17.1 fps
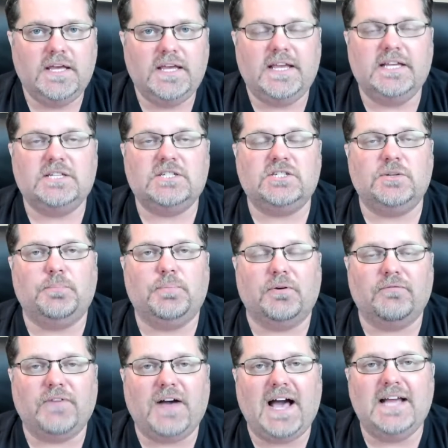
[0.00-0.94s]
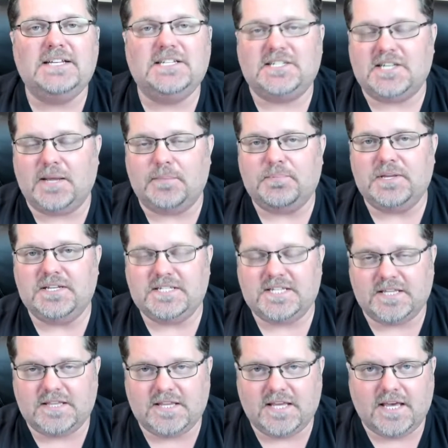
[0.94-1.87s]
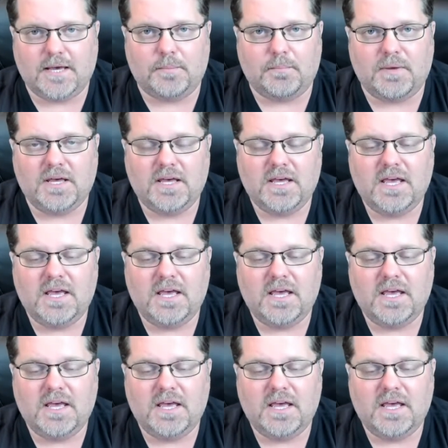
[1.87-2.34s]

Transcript: is to provide something to them